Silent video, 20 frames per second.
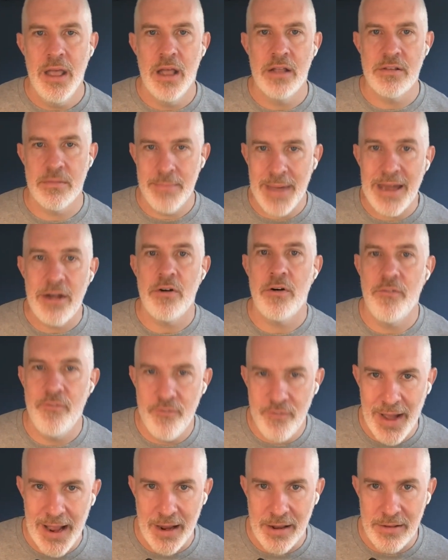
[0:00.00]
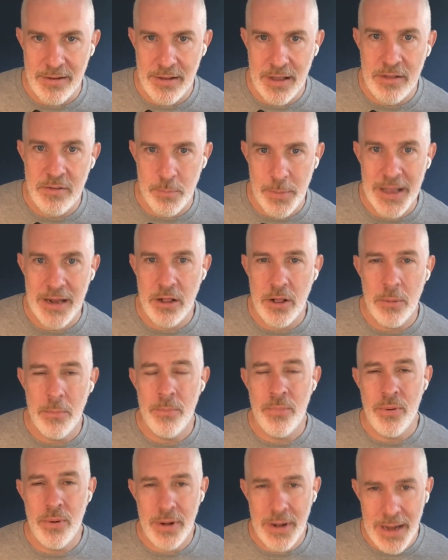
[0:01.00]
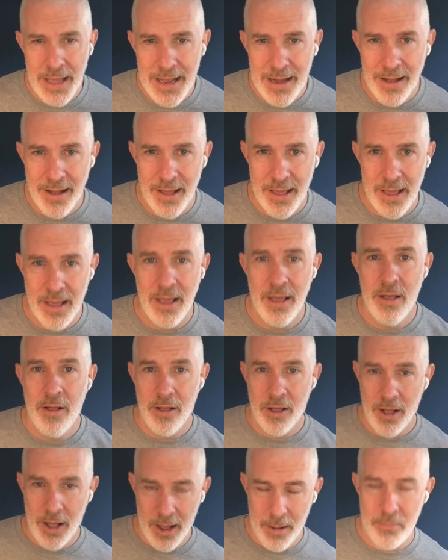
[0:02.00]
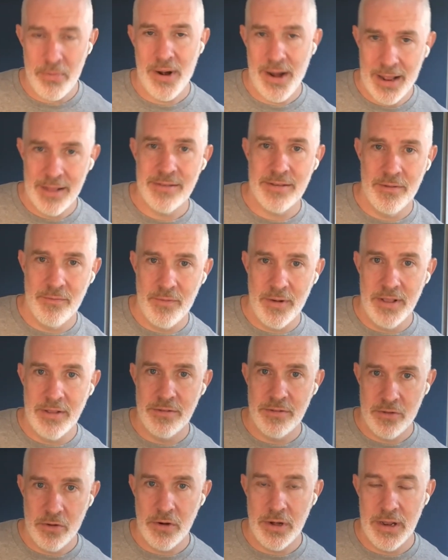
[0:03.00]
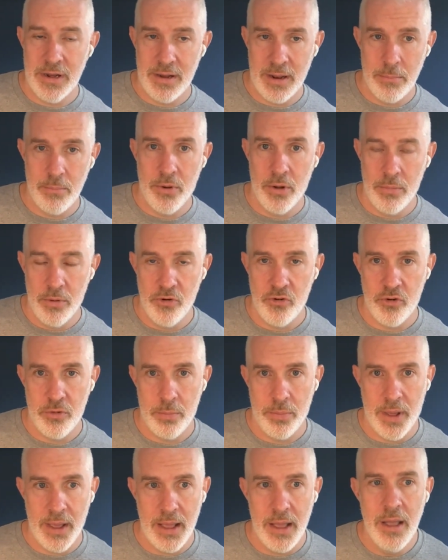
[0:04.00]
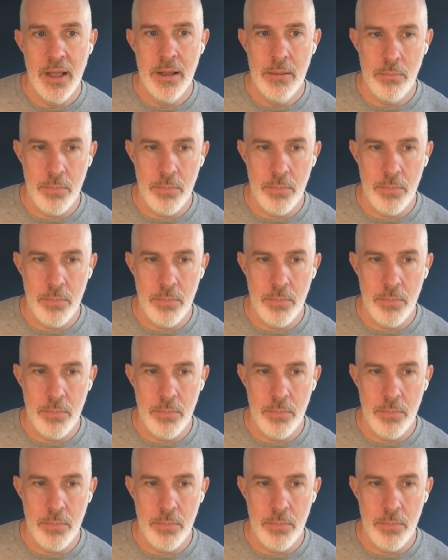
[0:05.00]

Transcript: It's a matter of fact. It's been completely comprehensively studied and published by